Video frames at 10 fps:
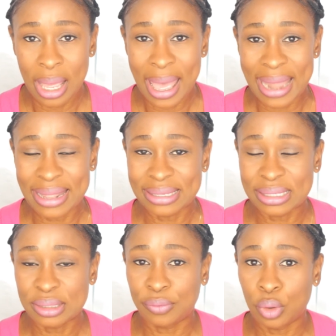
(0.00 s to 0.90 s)
and this
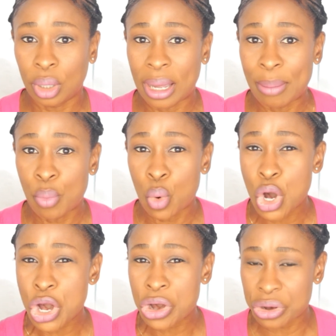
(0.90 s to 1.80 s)
is for a more
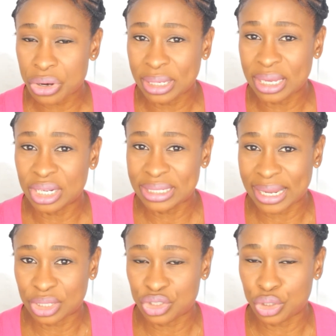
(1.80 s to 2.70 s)
curlier
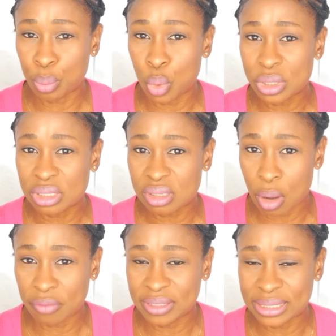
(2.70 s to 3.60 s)
texture more
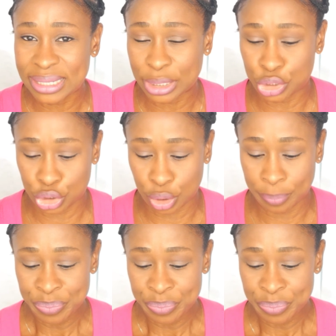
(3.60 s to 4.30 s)
softer texture